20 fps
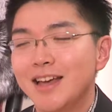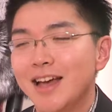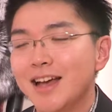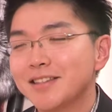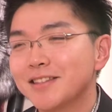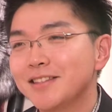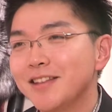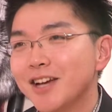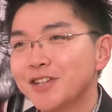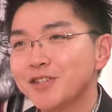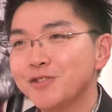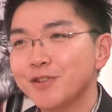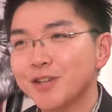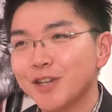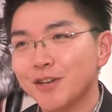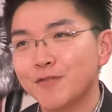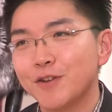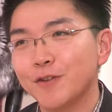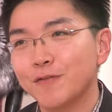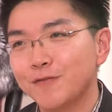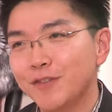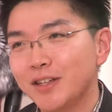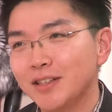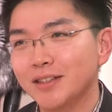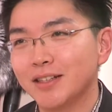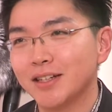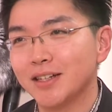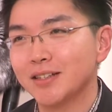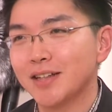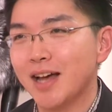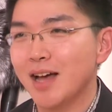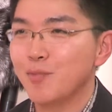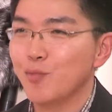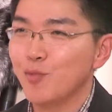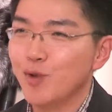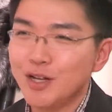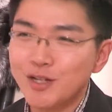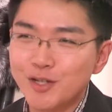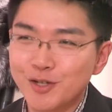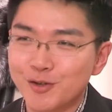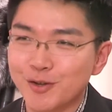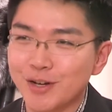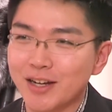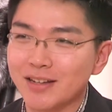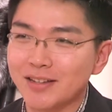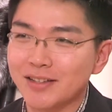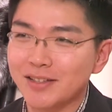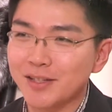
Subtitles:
As a national gift of Finland, I'm wondering,